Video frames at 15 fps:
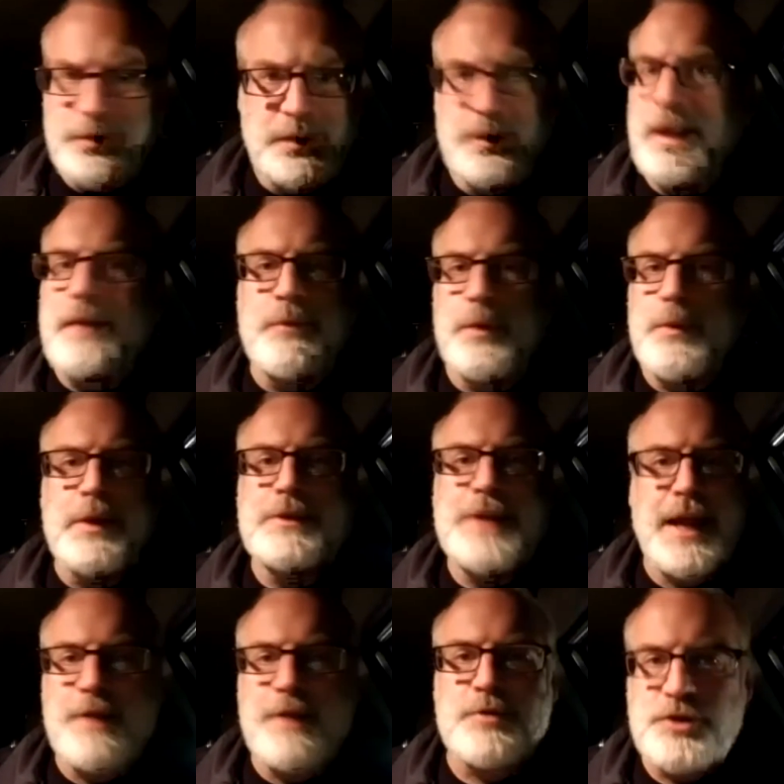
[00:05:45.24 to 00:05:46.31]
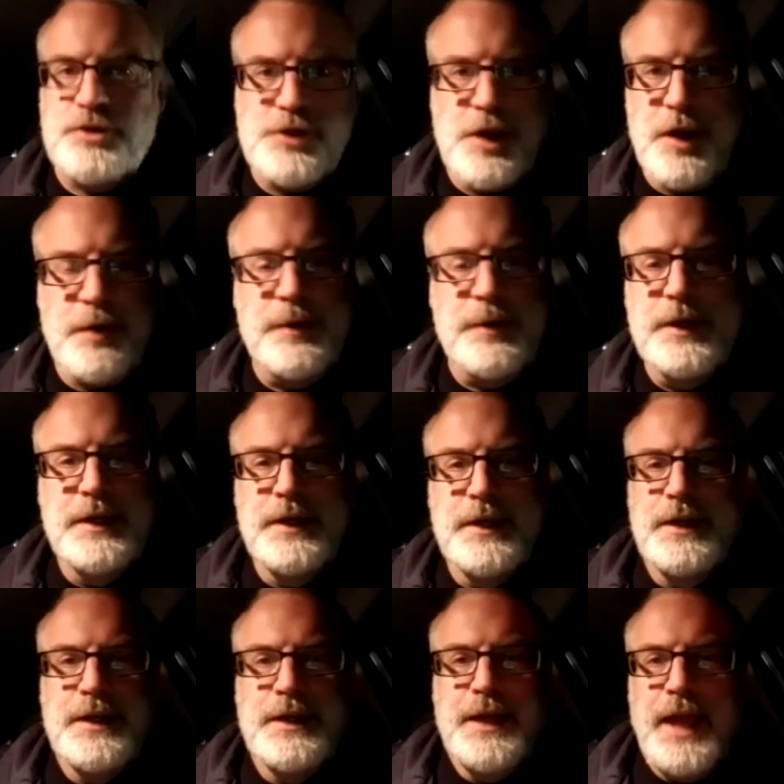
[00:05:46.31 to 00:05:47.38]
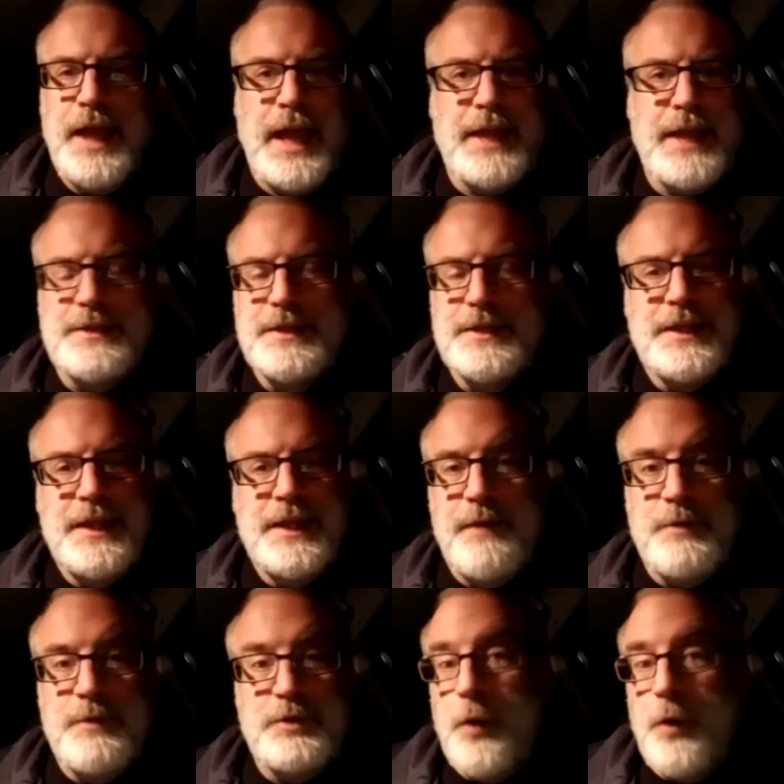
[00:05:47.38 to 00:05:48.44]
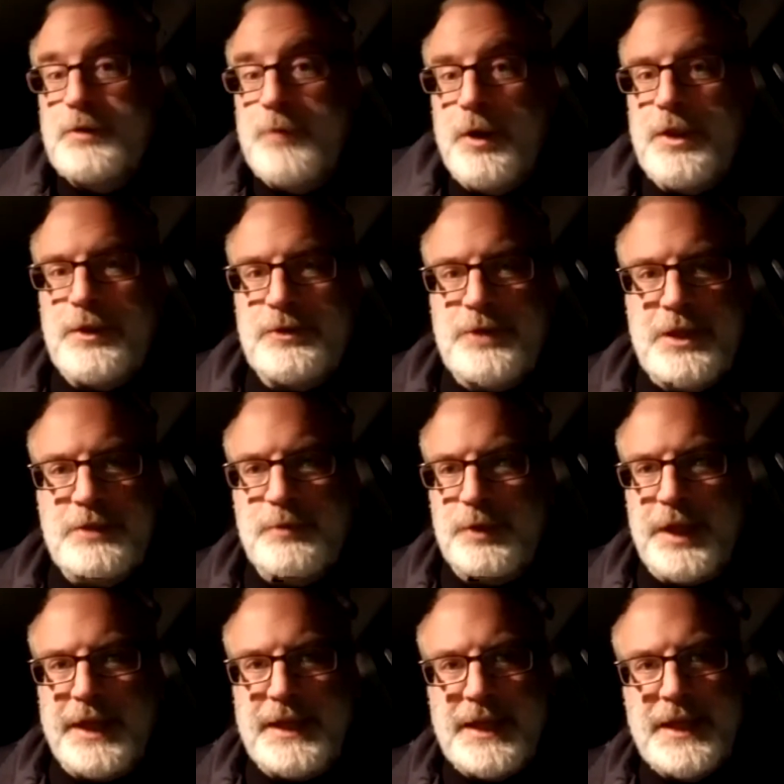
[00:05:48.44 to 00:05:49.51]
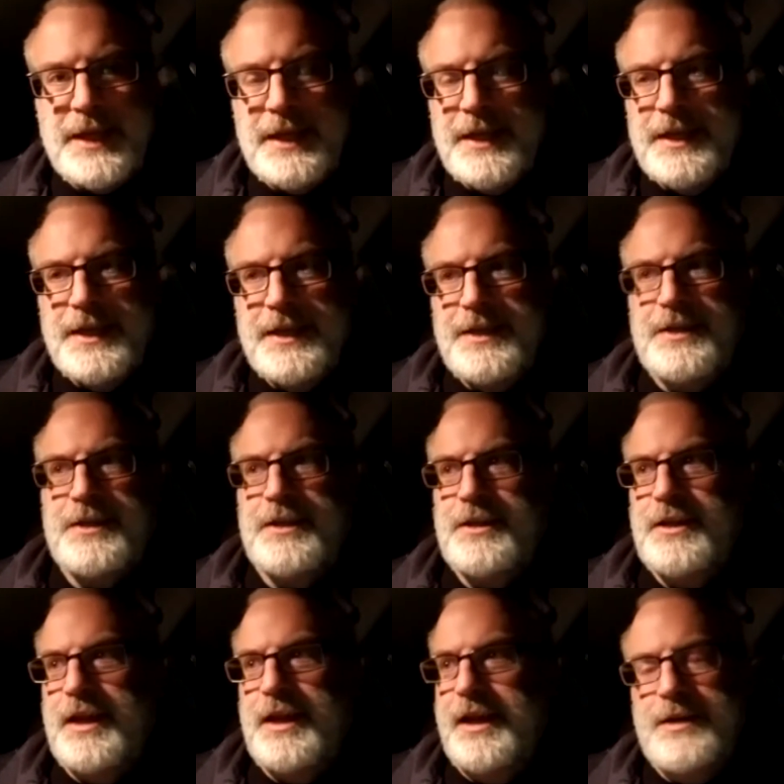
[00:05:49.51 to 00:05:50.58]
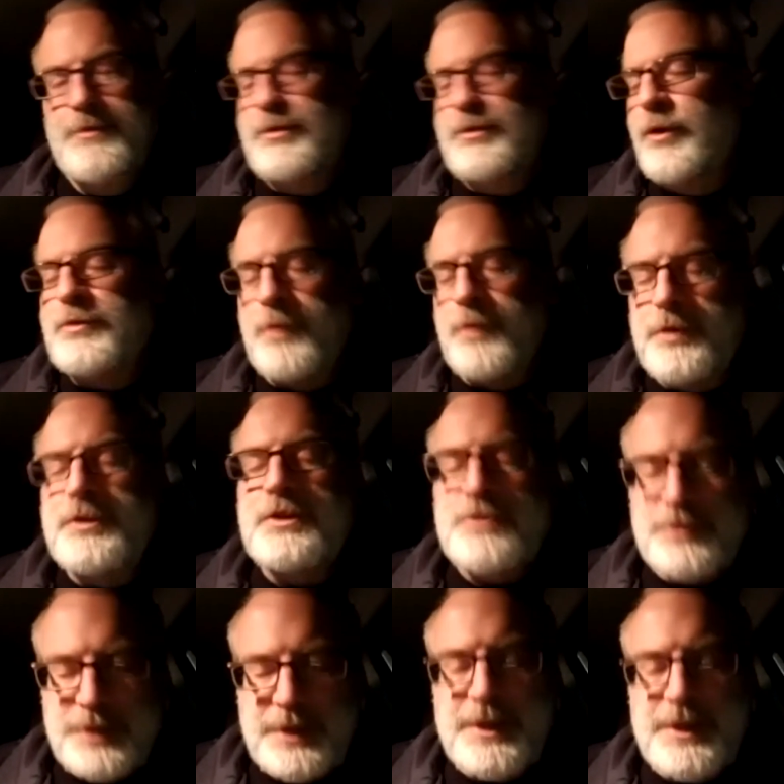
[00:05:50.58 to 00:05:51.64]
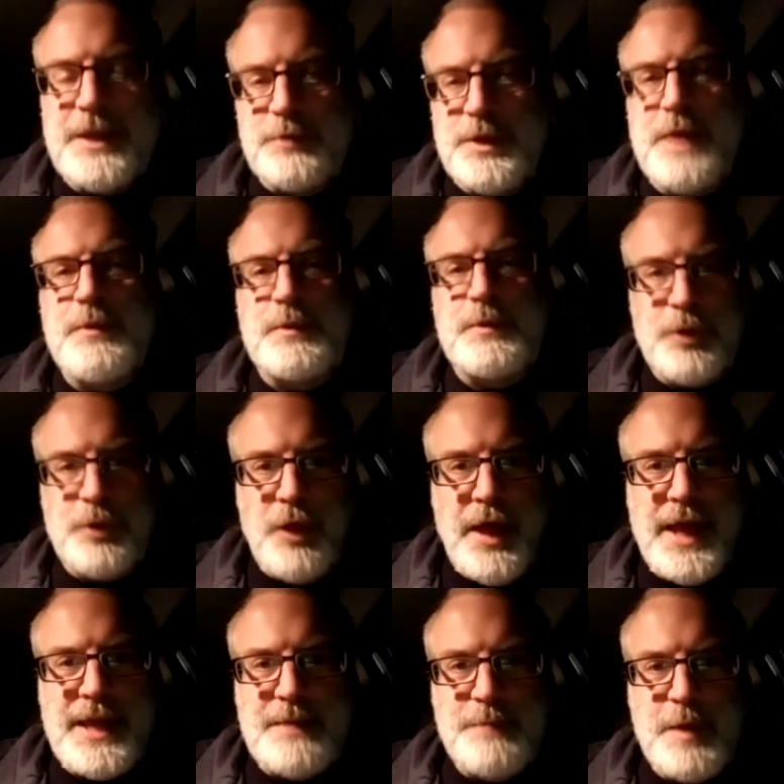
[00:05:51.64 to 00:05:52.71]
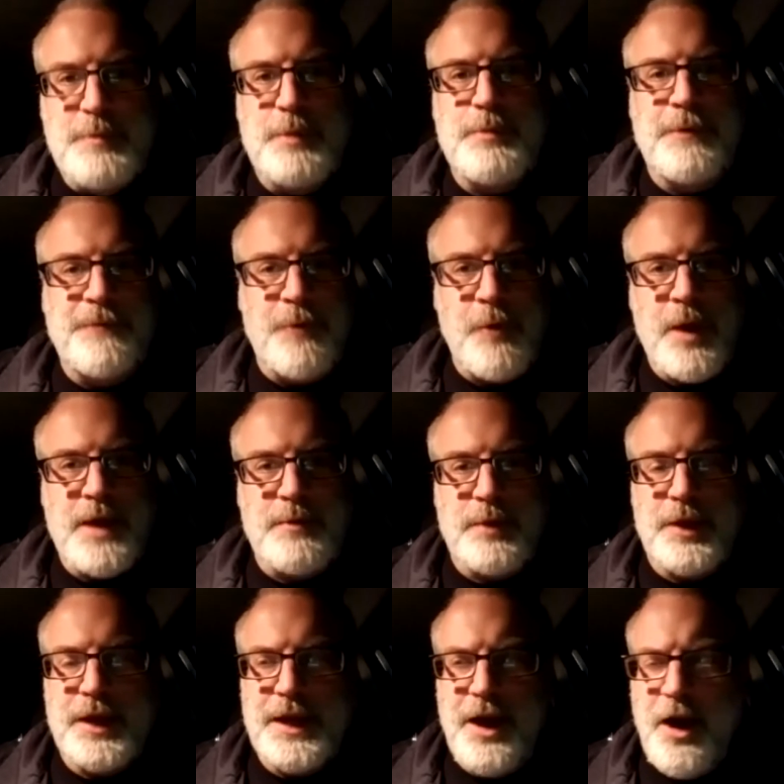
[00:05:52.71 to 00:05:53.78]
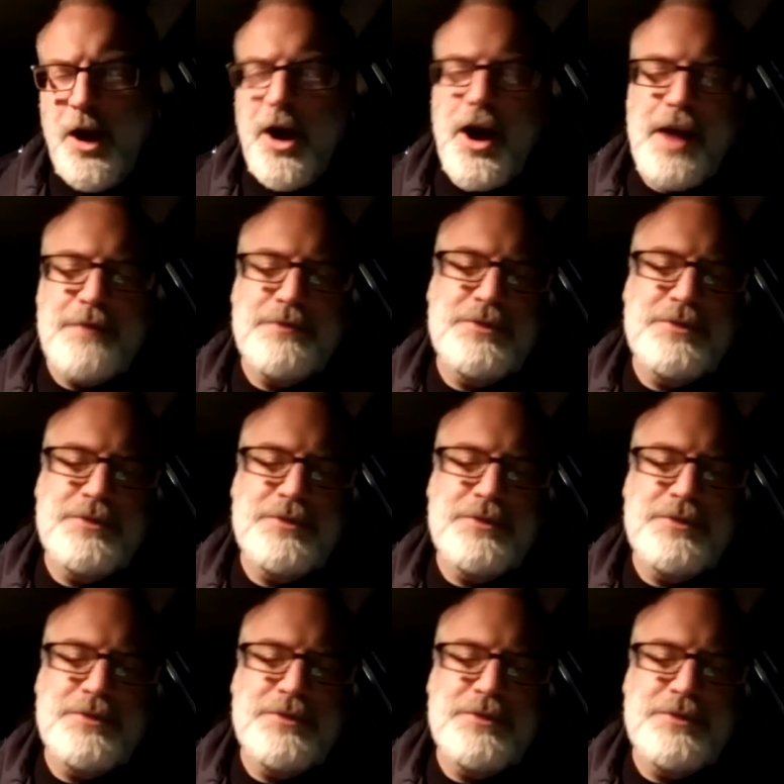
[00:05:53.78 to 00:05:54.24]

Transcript: and we went to every show. And it was always one of those things where, like, it was always one of those interesting things when they would play. People beforehand were like, "Oh, I've